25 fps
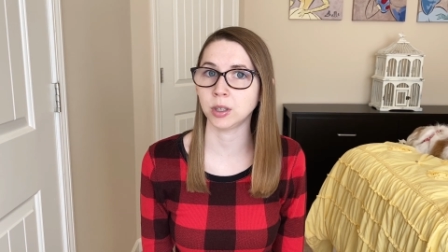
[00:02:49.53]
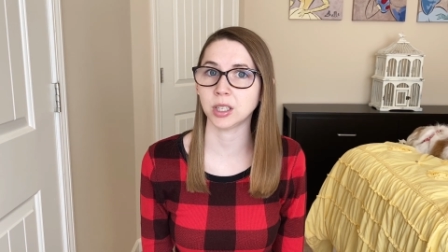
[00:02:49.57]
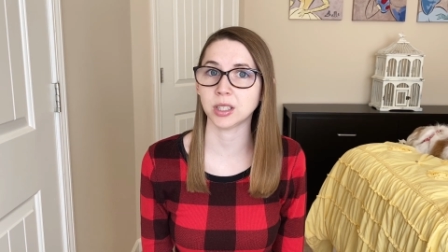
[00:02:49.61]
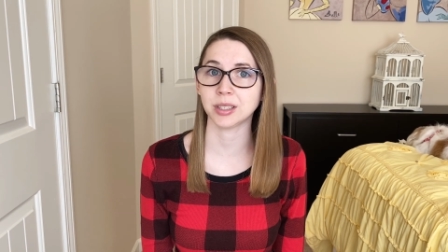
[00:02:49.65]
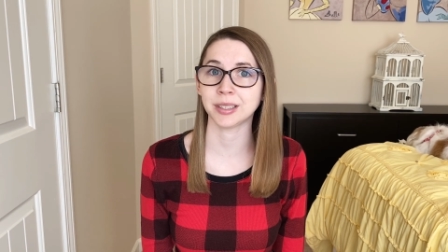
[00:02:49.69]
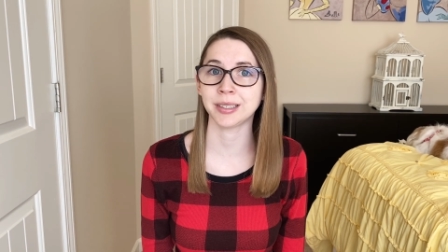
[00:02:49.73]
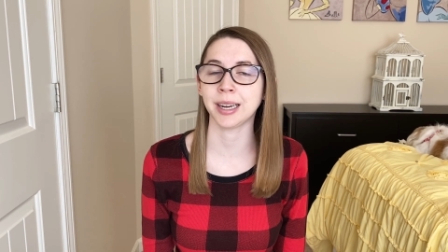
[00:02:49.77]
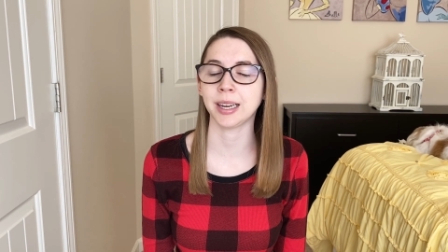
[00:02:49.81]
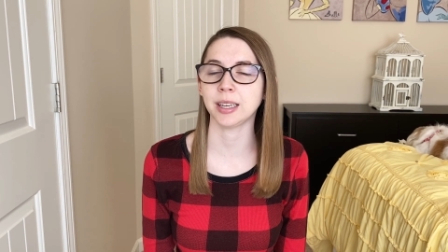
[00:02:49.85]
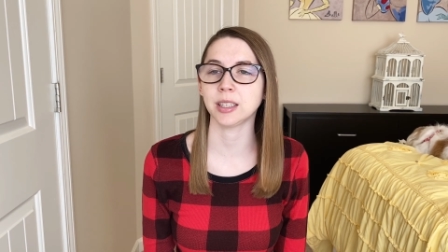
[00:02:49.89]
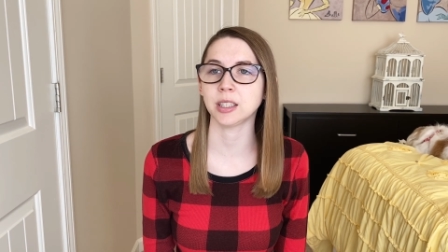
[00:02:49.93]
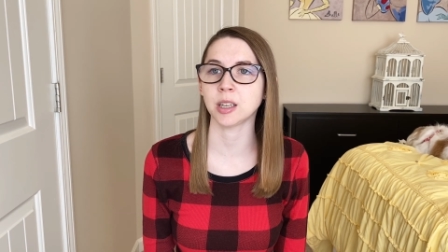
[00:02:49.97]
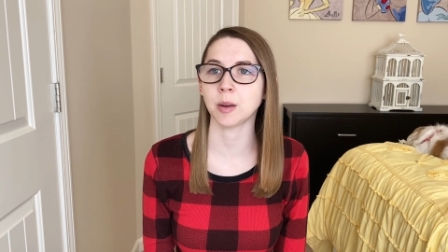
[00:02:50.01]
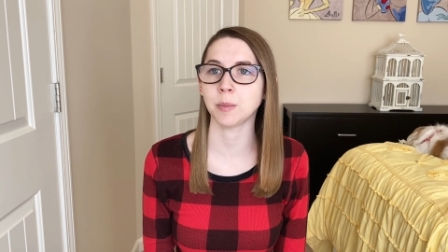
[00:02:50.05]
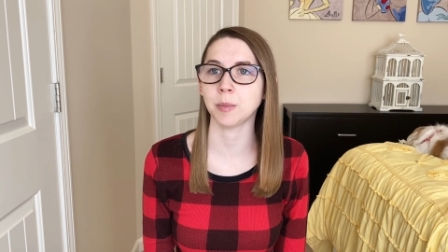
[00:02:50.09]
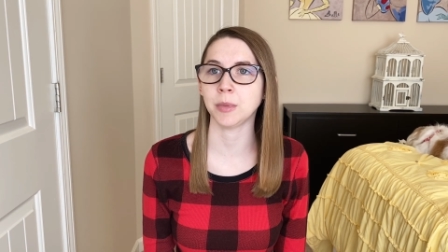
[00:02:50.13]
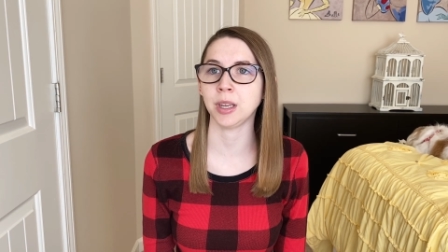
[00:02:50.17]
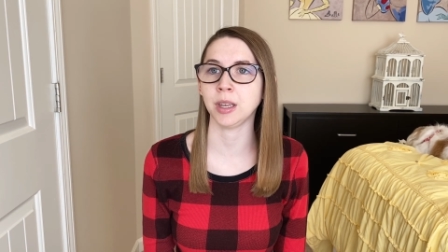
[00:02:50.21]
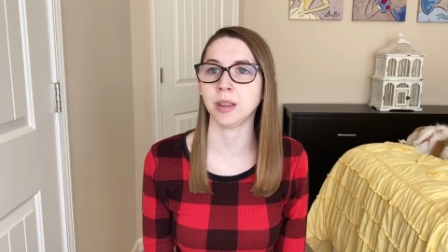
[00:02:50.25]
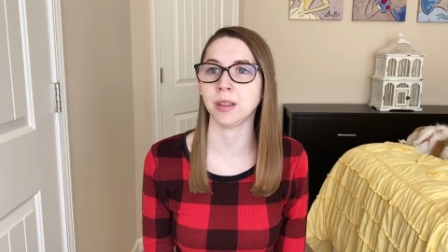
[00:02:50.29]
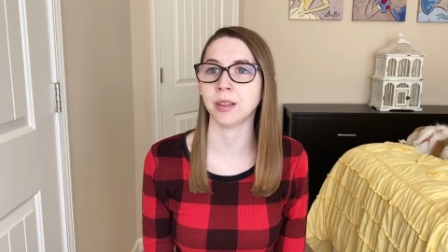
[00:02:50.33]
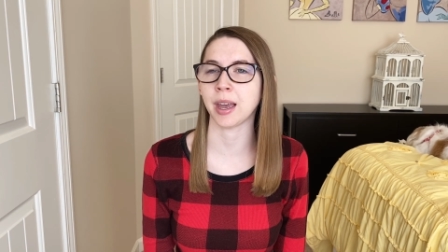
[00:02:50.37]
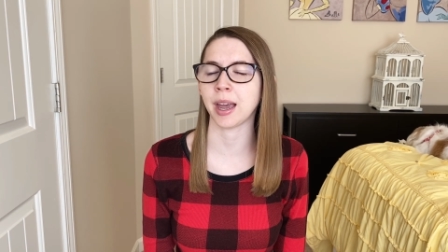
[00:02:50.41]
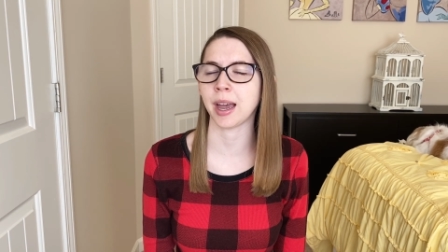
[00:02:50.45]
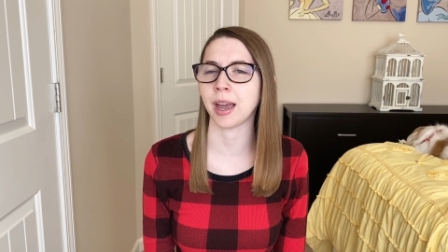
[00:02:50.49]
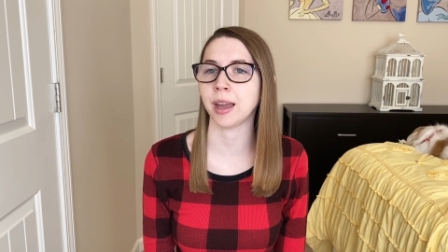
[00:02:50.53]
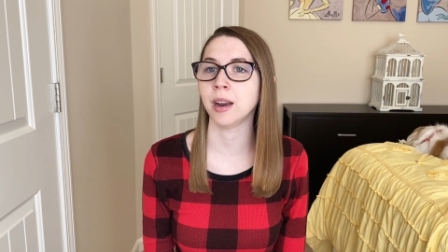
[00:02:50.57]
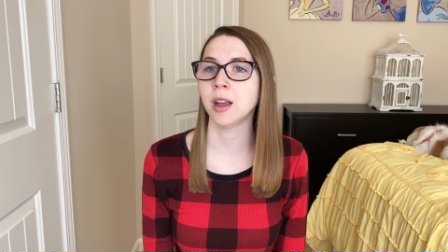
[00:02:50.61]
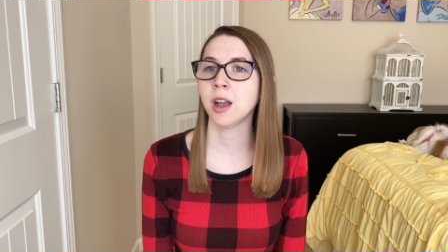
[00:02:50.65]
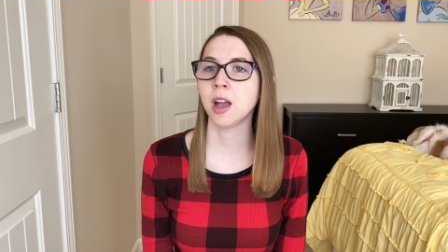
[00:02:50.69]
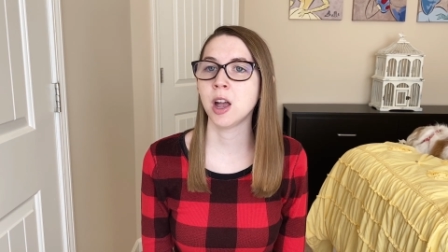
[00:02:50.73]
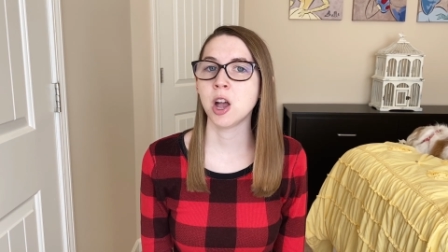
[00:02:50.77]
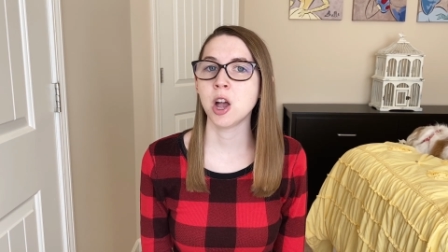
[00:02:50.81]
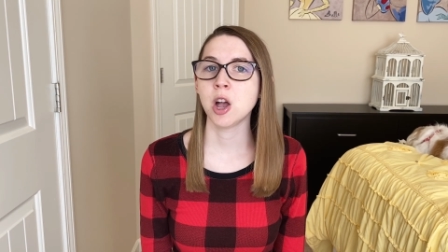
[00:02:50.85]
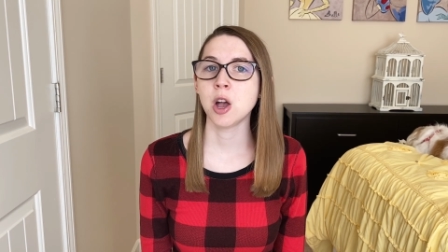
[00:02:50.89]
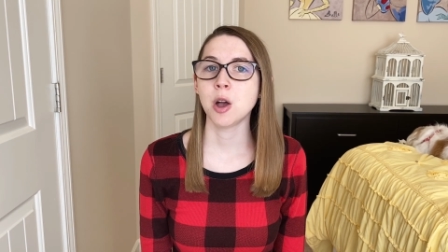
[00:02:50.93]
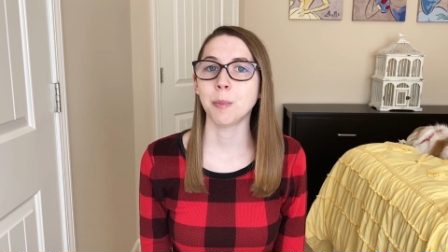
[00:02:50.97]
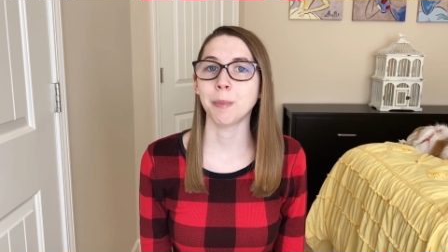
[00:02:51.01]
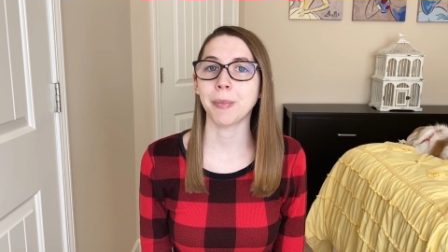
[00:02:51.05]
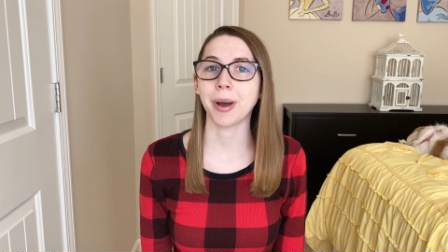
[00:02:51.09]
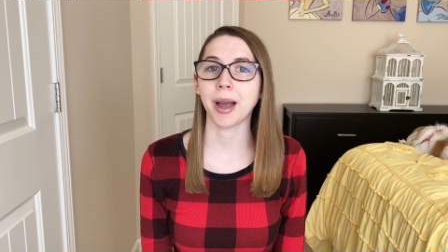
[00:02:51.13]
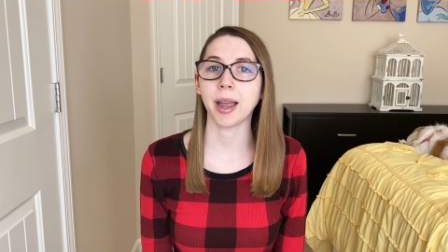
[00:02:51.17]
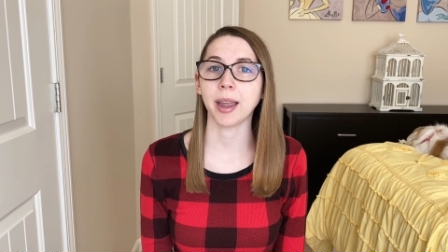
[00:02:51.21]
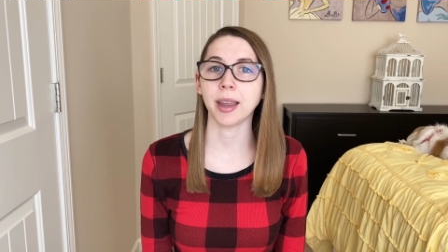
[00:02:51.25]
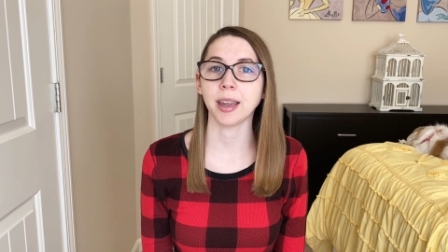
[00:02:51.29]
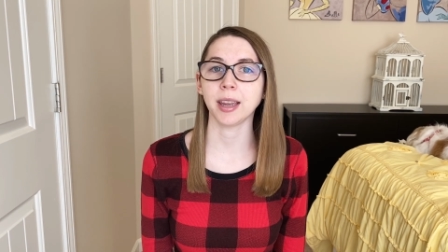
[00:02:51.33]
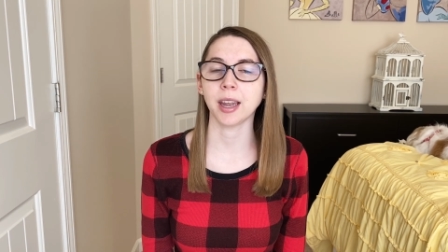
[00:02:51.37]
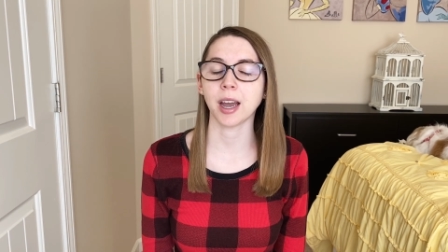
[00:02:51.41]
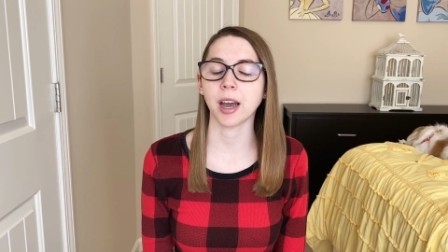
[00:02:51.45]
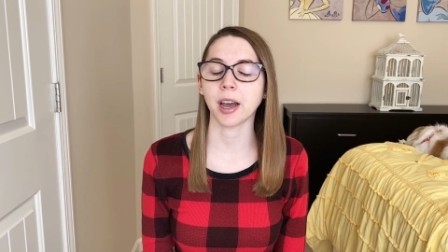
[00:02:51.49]
It's not something that
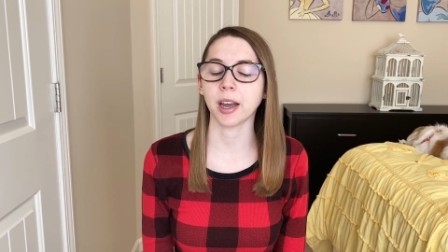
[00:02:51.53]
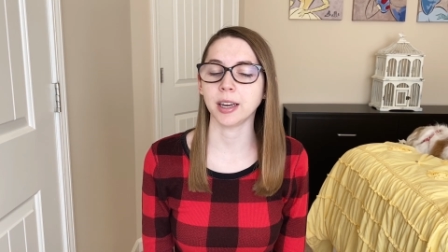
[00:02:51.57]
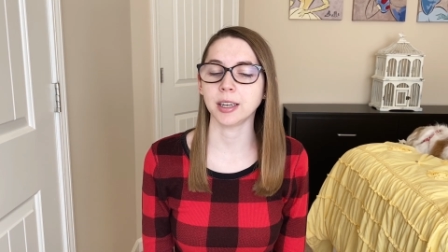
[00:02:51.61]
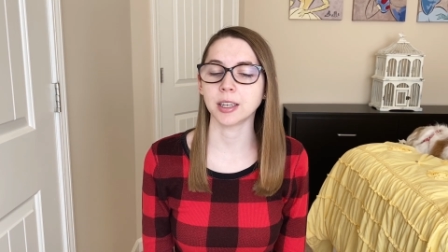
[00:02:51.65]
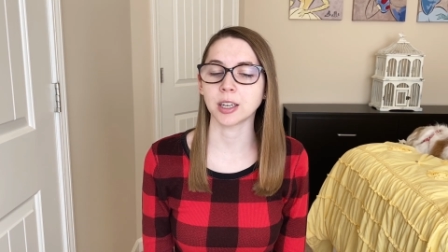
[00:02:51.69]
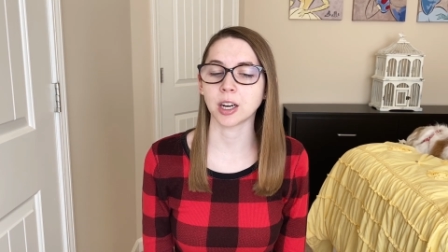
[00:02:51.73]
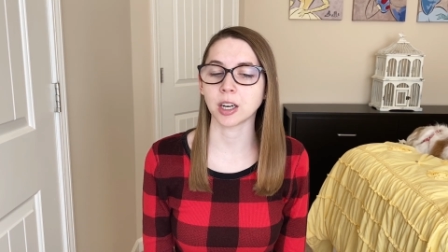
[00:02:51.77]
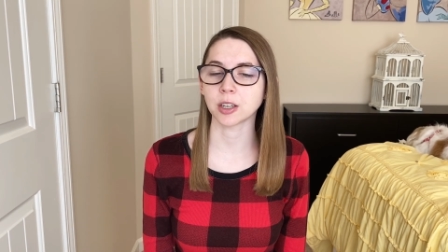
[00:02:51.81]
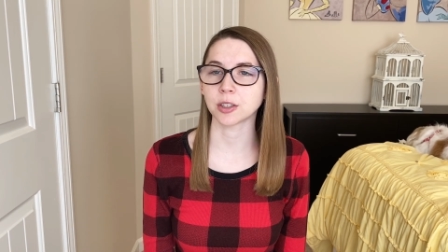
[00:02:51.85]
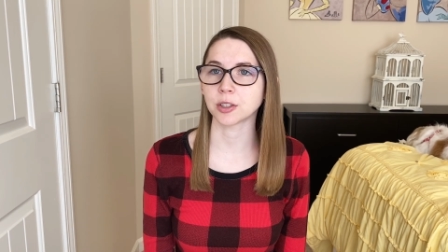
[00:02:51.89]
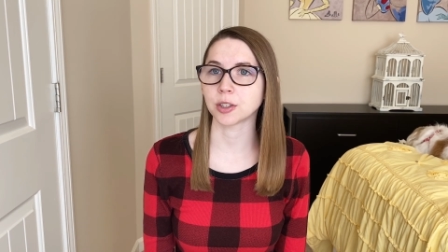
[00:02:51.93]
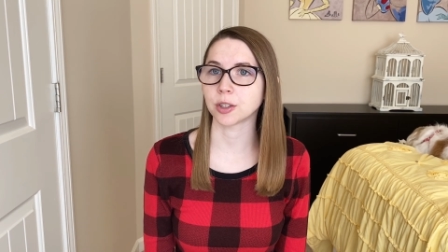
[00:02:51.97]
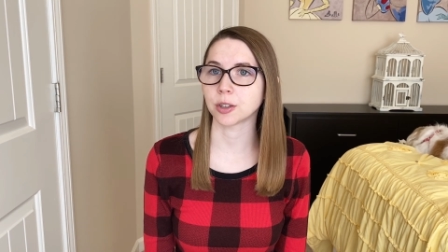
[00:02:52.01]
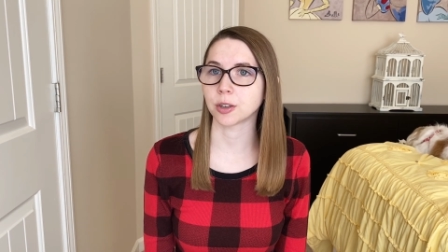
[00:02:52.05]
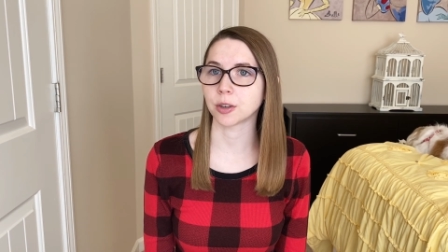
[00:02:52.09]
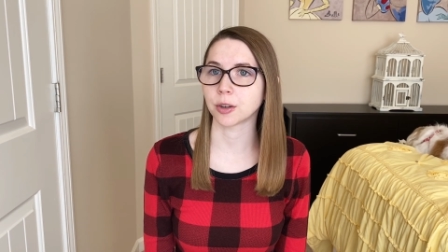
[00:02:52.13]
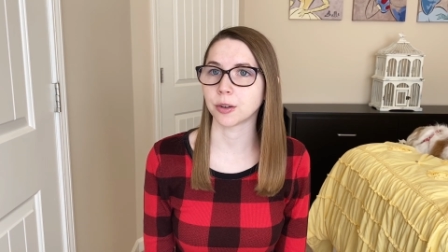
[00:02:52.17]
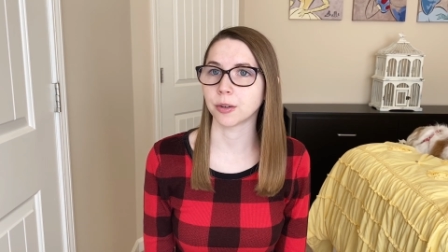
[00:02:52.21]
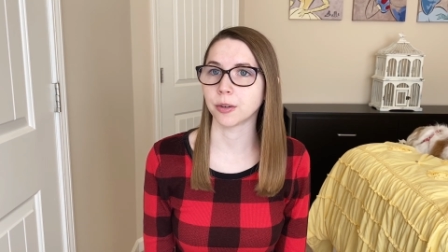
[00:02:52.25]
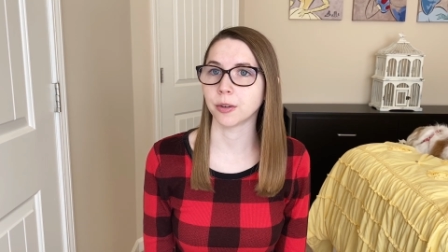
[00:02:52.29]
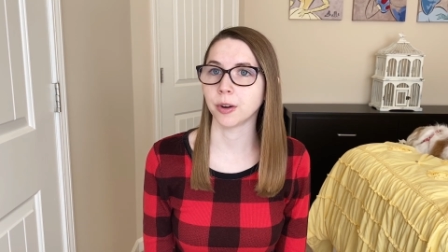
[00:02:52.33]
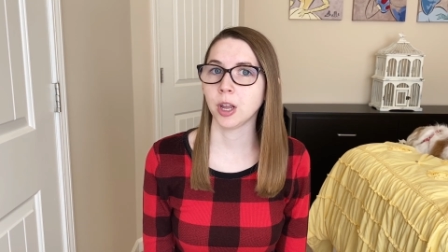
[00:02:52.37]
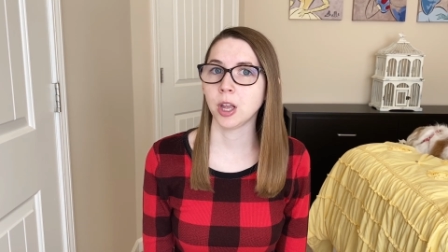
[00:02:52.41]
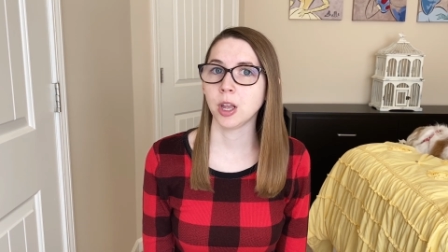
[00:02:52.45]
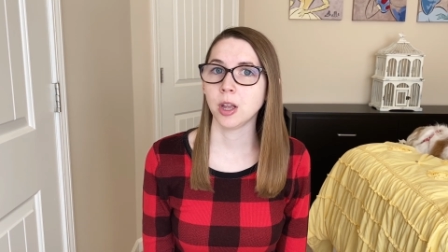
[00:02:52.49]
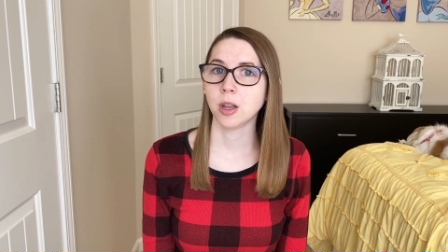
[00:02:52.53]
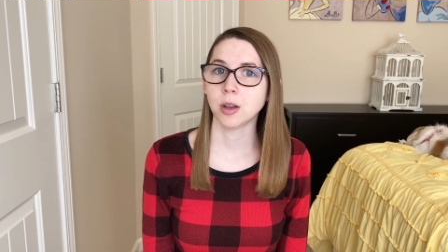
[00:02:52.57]
my eye doctor